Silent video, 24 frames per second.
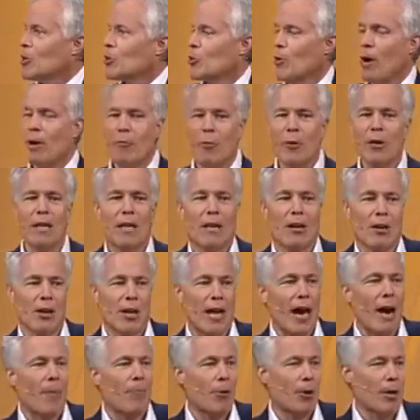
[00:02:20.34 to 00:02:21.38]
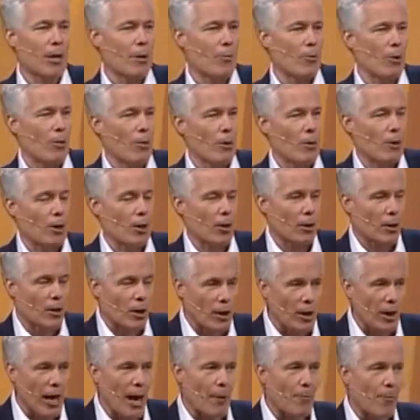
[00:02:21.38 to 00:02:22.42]
So I've written
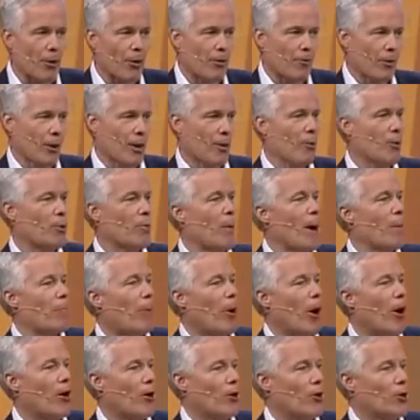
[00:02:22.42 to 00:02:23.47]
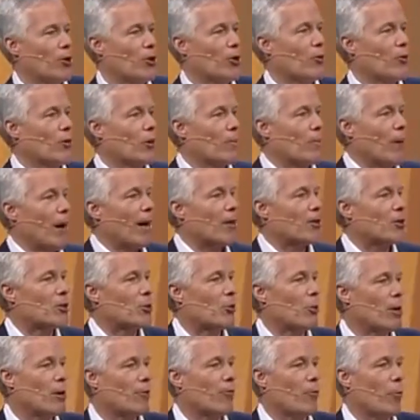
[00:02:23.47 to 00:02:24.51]
collaboratively with my partners over the past
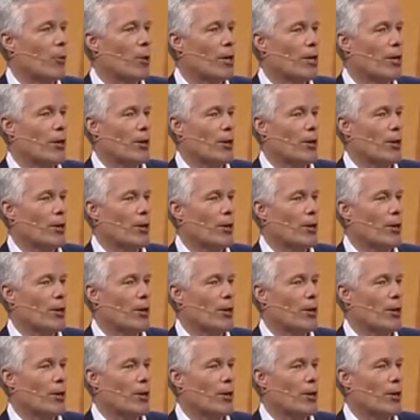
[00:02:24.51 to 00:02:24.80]
24